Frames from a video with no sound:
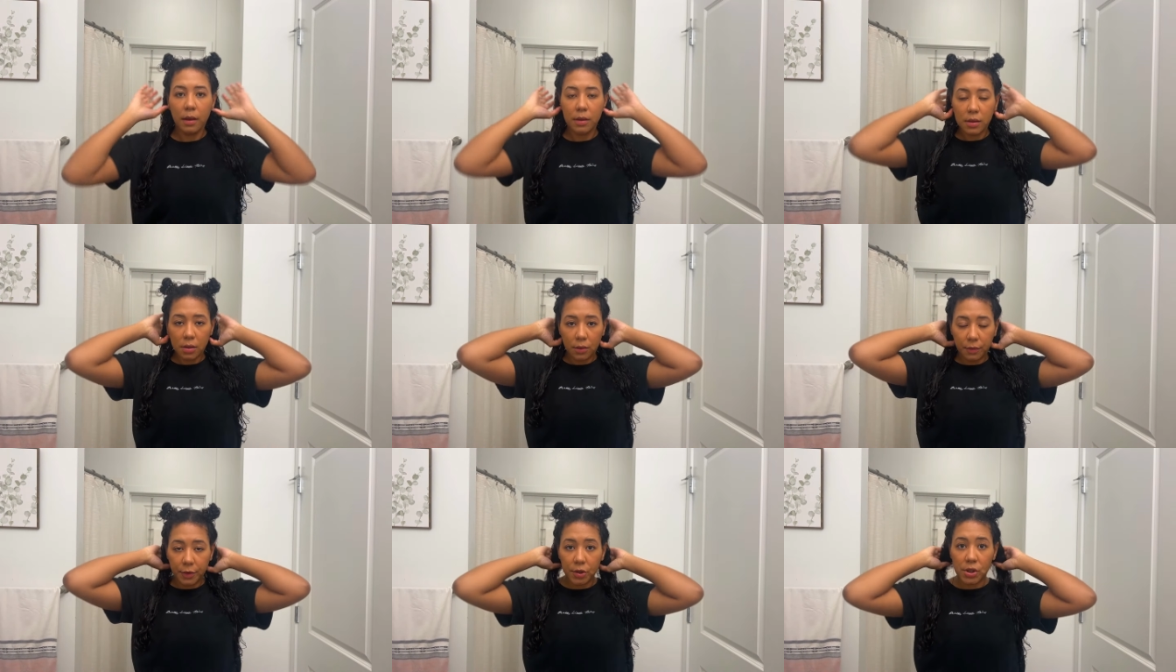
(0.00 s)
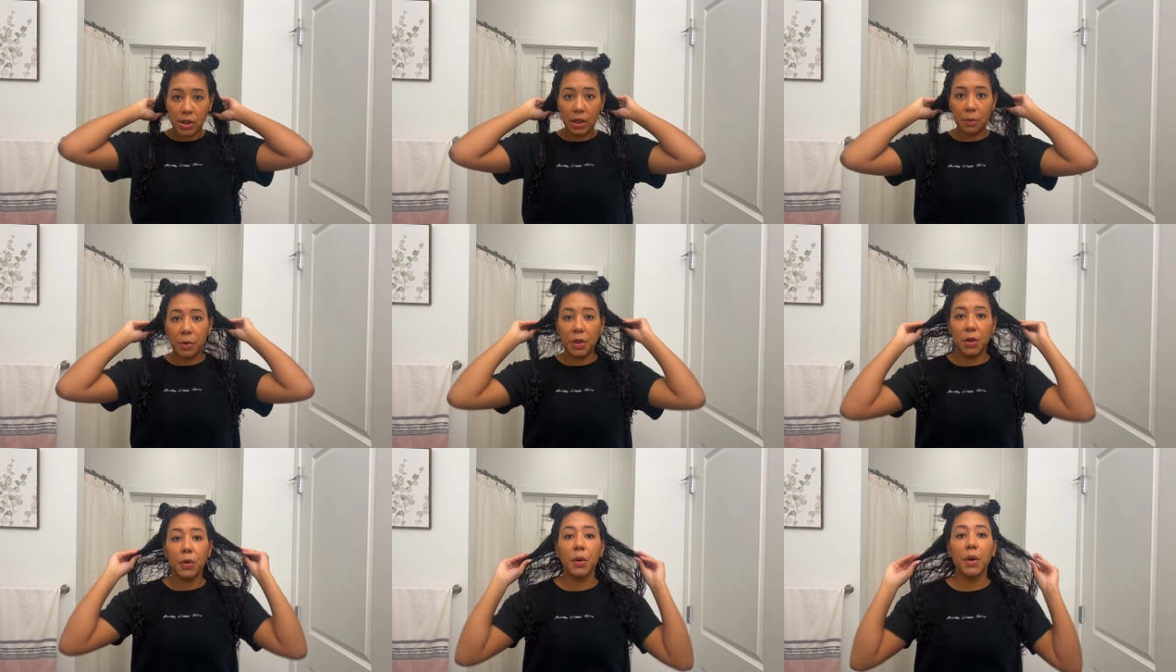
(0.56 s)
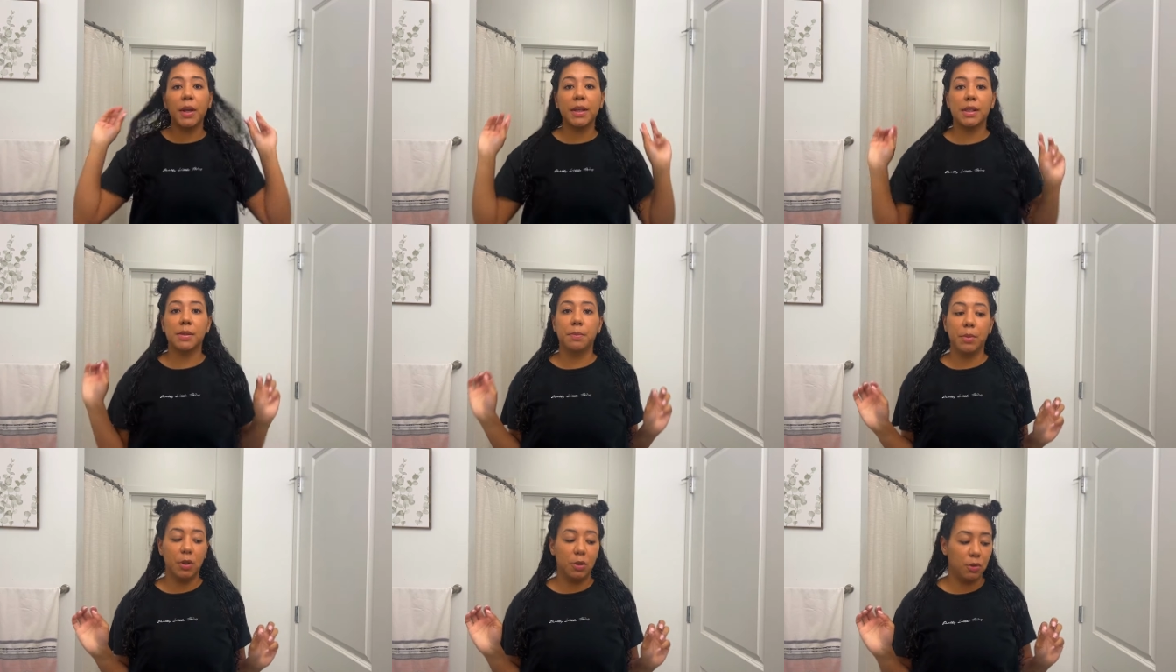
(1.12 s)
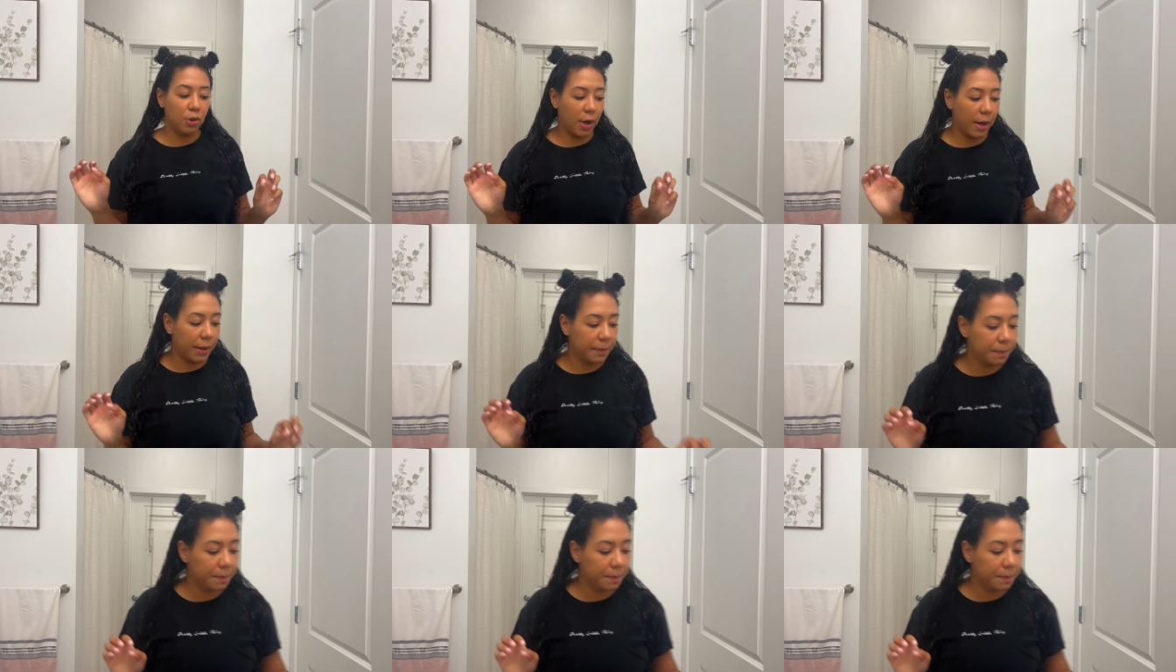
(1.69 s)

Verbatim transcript: So first thing we do is blow dry.